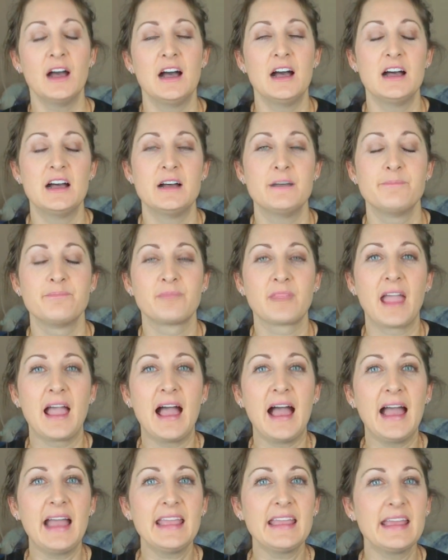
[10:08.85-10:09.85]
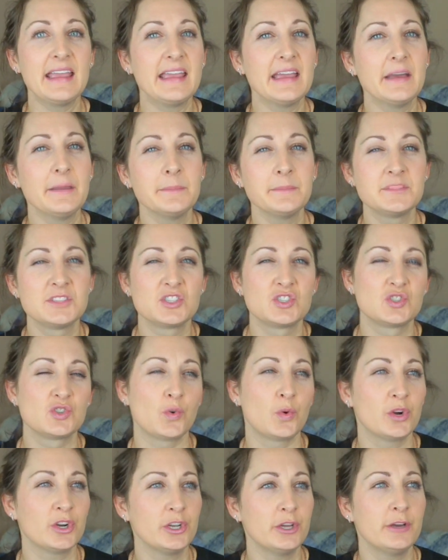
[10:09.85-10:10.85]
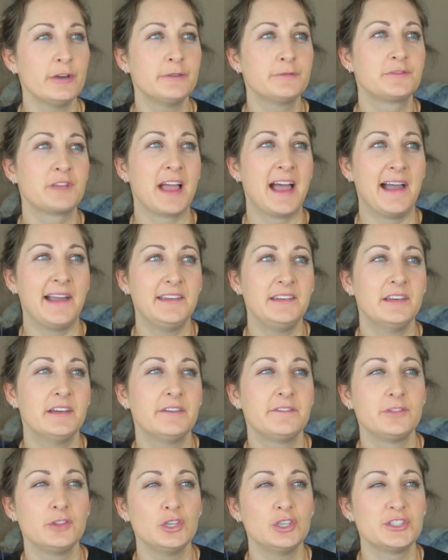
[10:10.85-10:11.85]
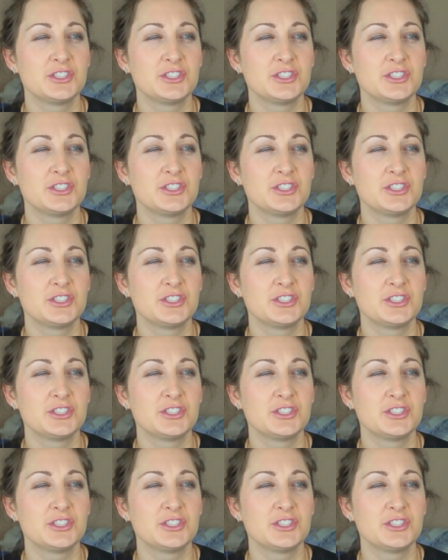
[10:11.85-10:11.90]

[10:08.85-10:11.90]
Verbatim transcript: Um, I am sort of kind of